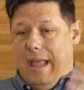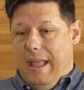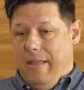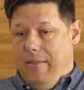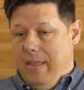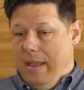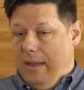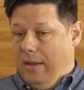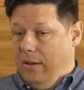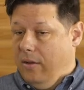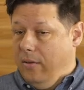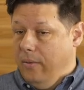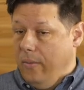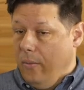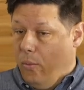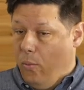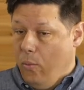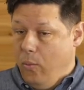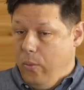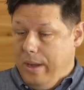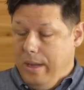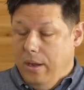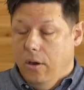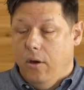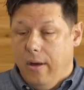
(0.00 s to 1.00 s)
and they go,
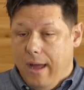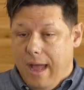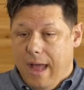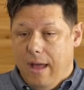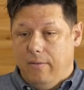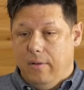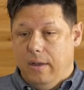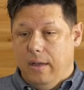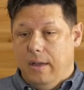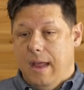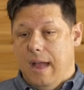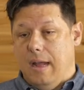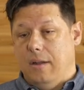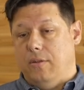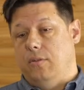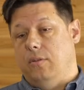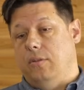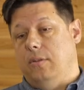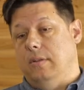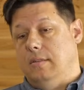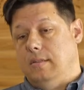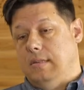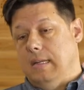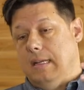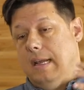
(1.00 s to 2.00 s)
we don't have a
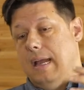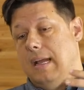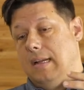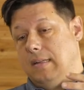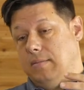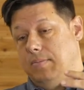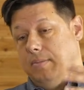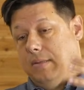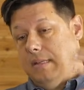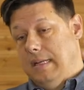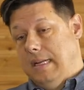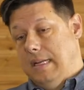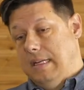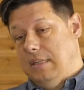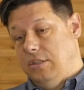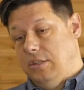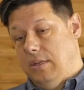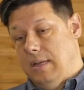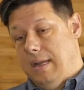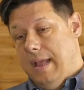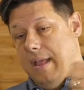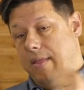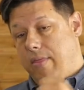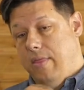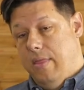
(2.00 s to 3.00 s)
naturalistic
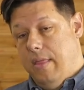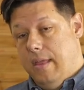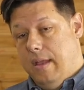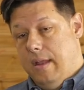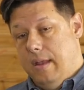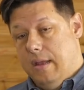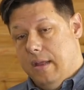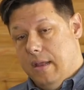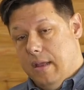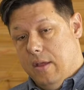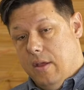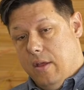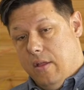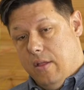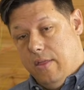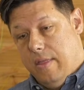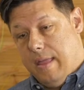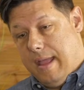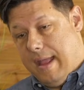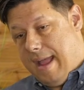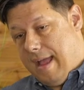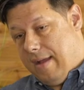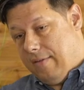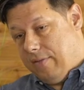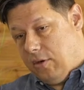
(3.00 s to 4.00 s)
explanation, and then
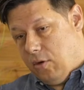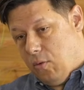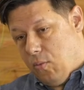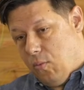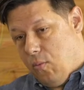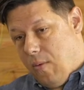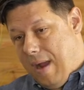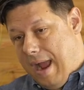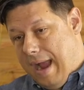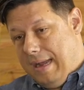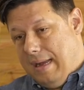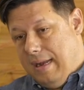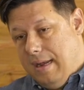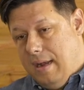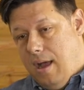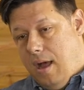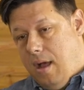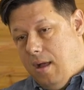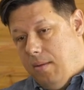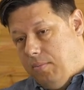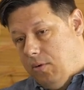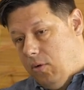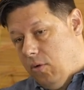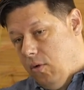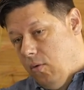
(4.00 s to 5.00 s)
they have to write it
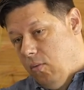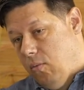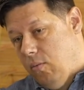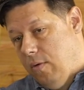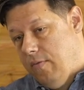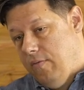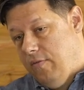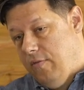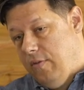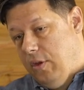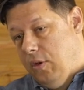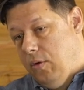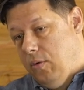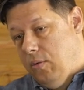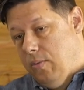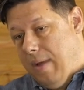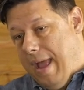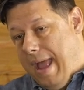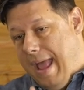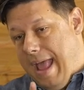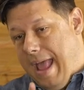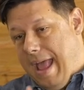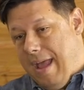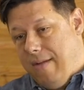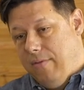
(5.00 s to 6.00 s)
up,
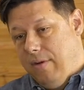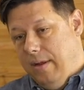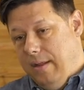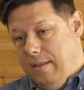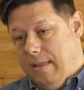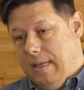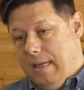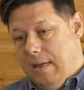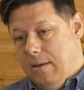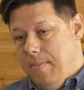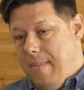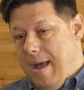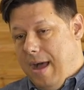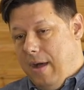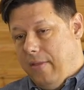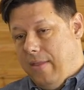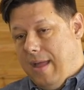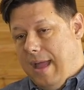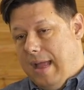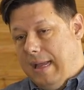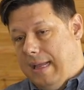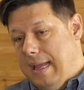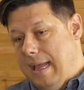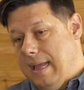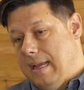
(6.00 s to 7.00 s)
review everything about
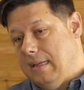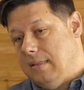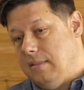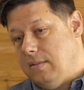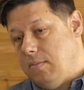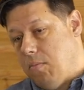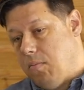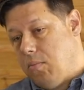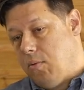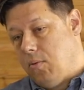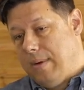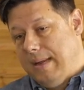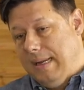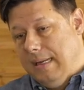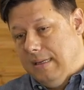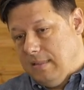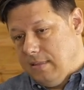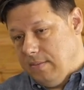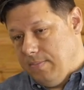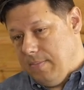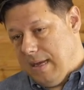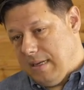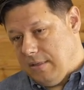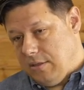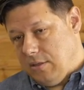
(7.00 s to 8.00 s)
that case, bring a
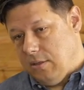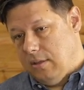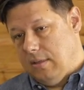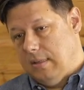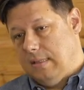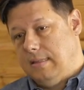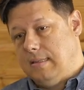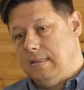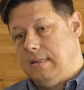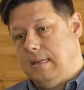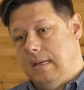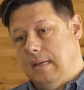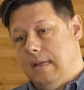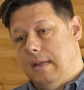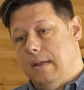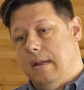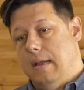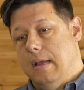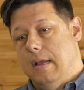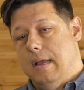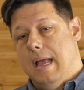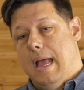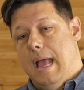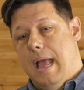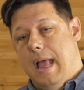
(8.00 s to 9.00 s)
specialist in,
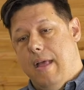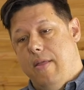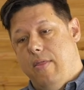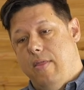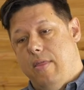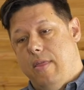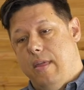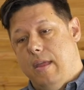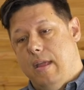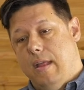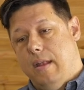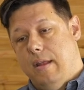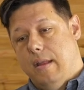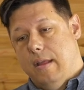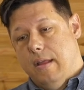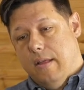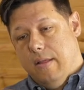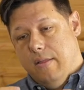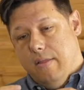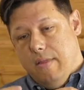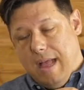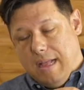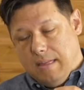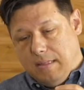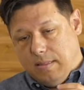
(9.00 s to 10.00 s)
and
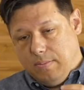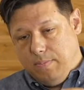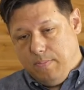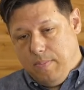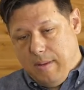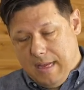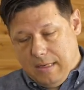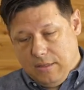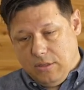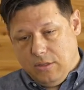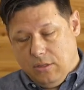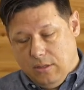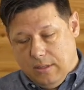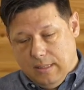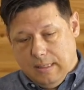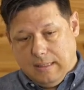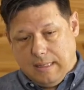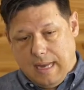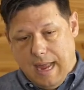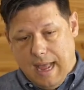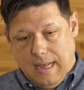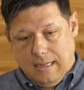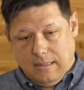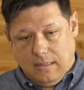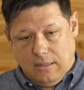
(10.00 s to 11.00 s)
then that
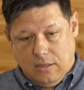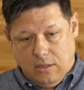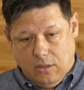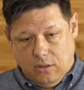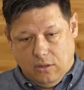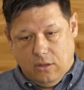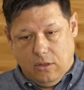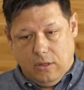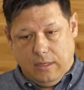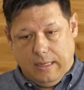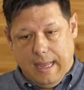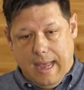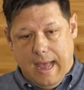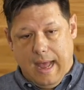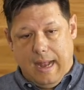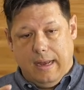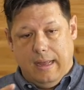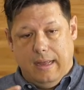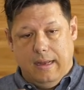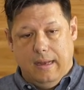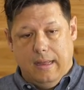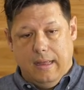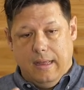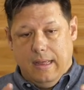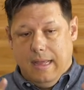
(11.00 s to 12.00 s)
specialist has to look
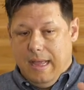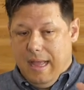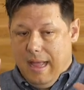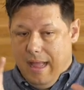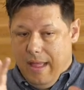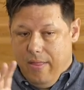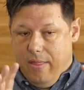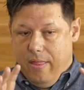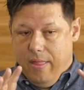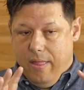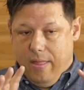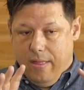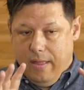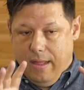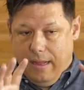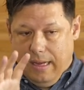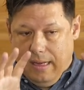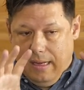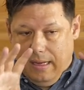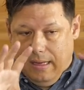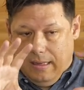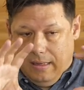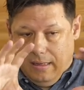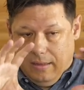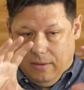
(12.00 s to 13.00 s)
at it and
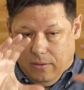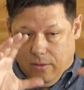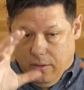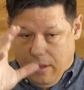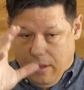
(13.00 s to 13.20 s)
he